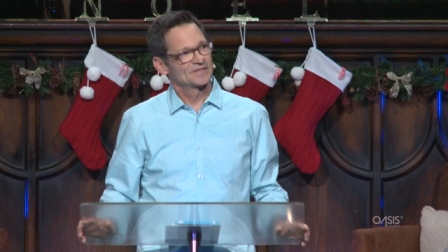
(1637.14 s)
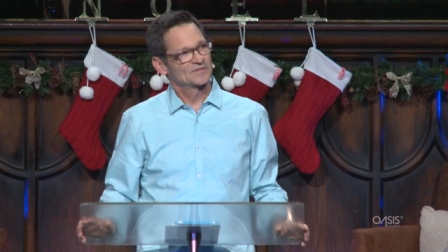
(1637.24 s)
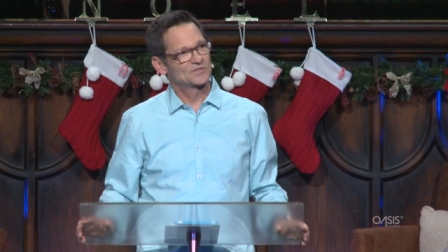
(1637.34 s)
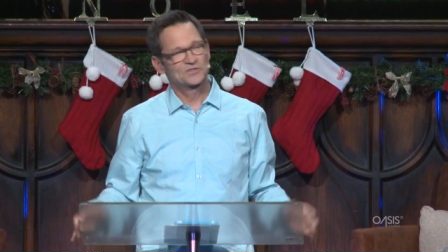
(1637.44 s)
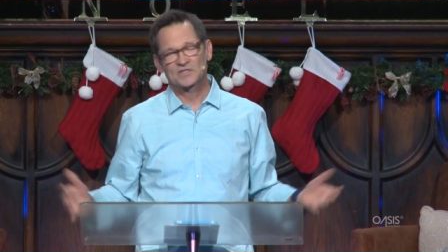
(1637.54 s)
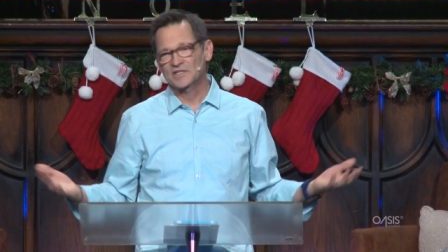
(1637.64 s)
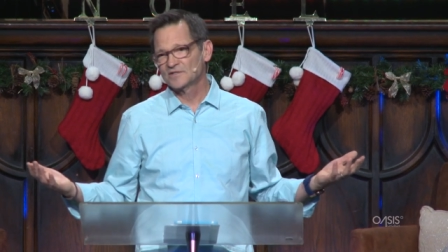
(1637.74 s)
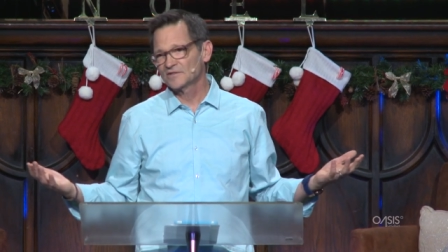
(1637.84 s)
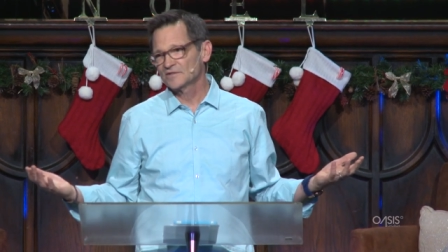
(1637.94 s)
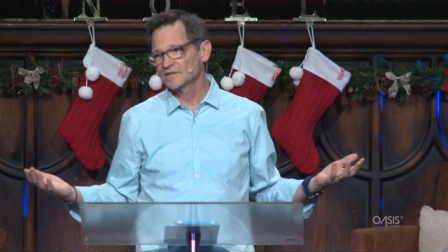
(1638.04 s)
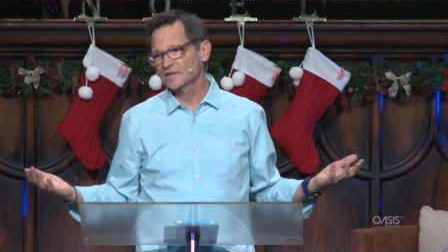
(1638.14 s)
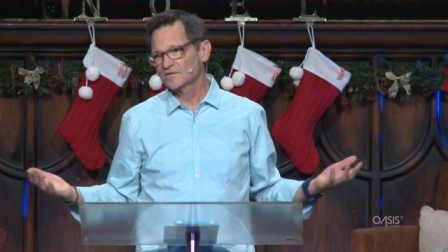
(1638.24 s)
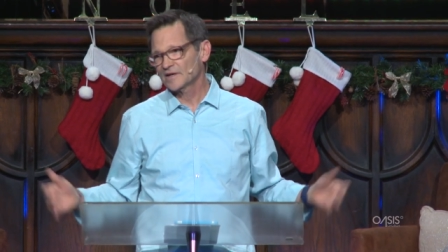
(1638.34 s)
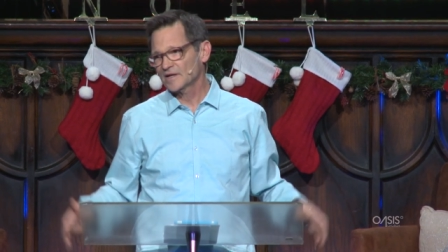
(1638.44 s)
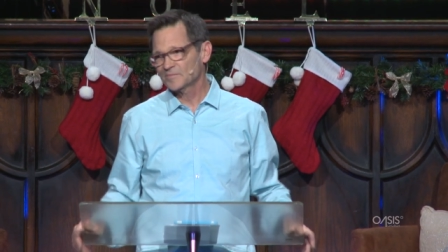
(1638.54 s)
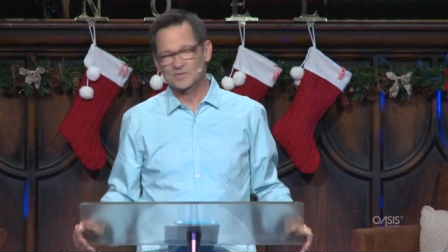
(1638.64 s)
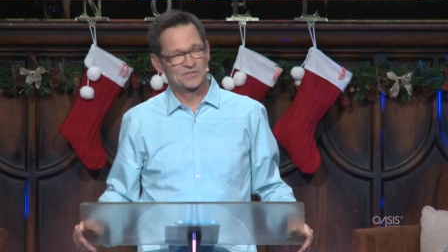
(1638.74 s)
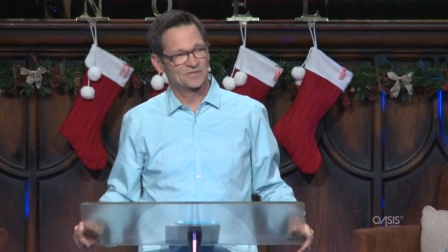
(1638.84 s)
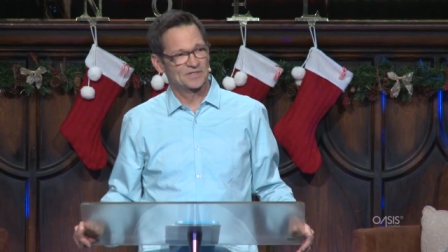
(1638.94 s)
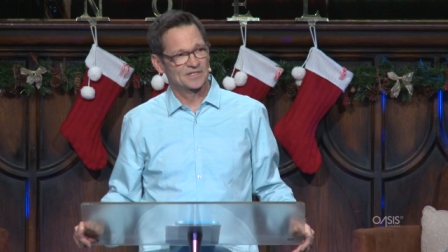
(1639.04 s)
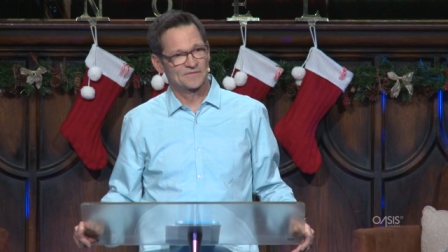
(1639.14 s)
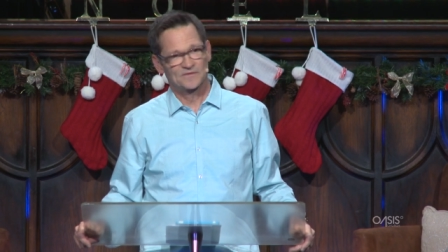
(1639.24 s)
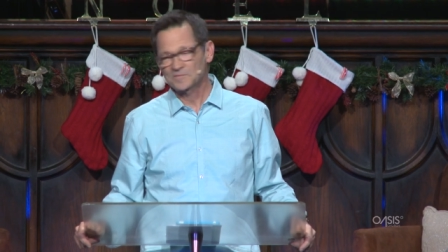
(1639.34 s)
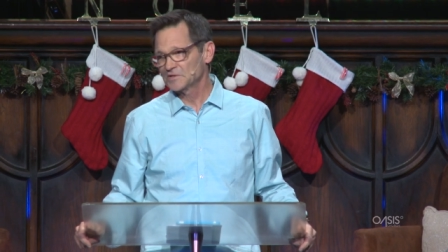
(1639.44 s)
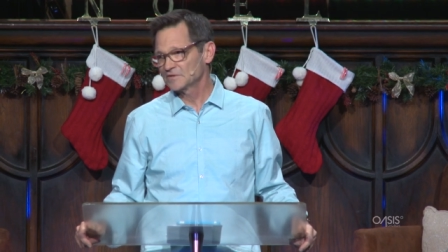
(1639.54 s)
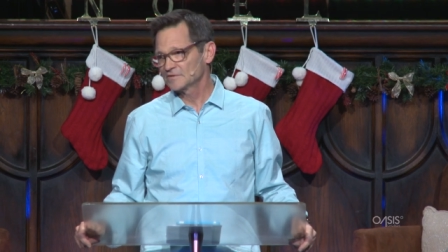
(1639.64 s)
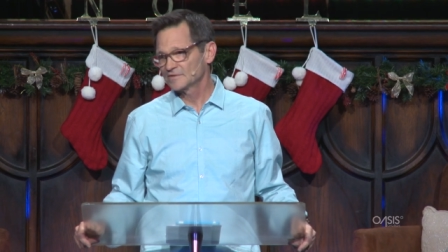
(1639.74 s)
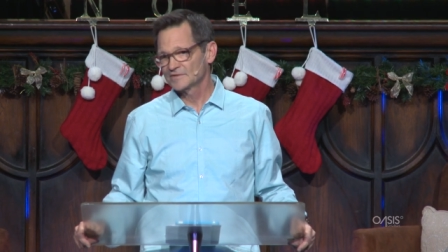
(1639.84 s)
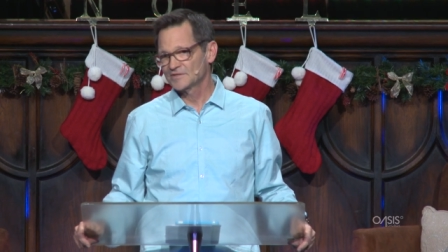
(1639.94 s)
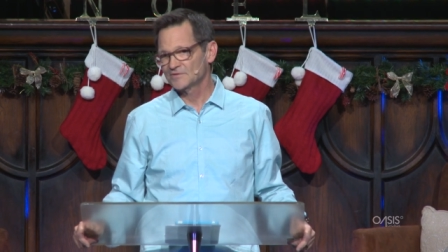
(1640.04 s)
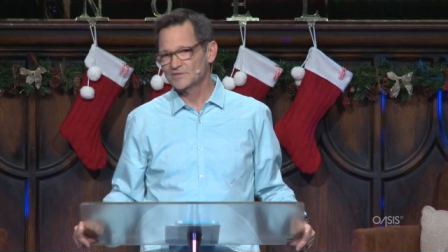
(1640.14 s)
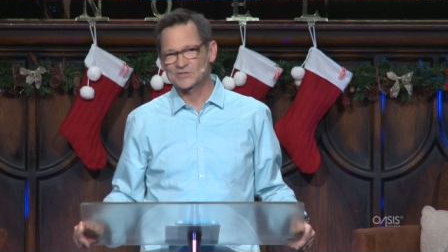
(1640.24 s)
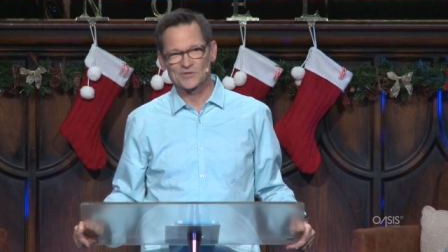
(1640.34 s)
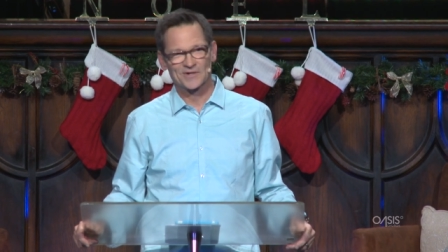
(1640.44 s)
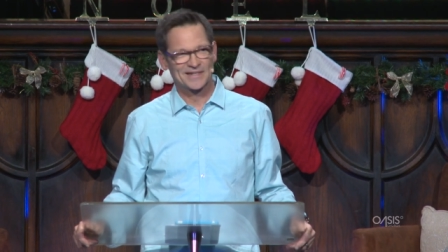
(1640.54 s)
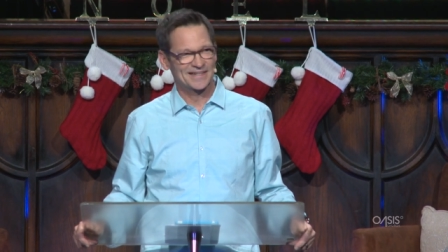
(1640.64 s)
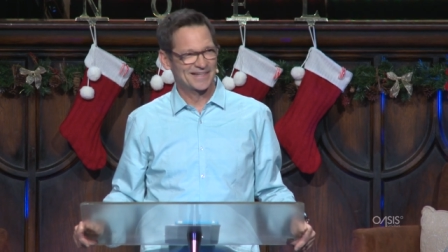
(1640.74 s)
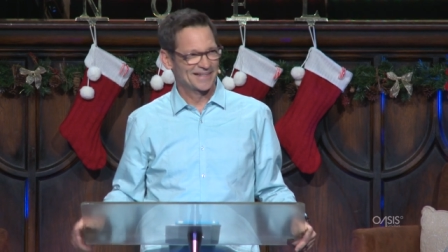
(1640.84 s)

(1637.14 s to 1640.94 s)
steal a great opportunity from you to enjoy